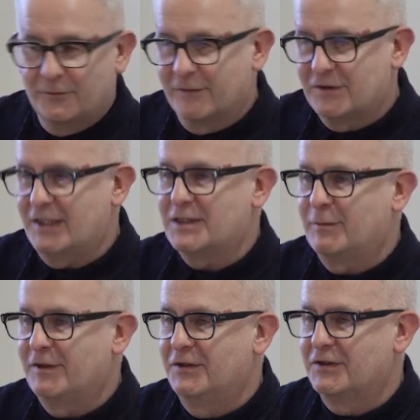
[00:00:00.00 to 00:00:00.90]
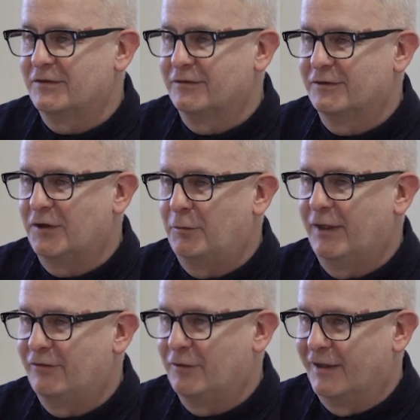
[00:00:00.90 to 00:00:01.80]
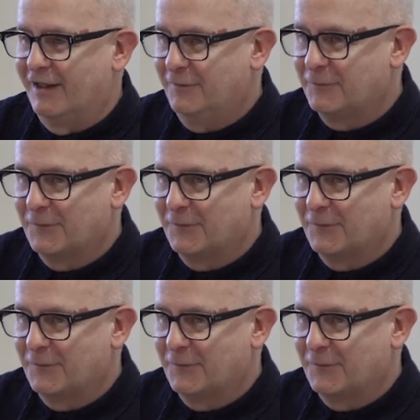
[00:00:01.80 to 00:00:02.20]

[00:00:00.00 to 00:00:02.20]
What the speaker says: sensible use of copy everyone in,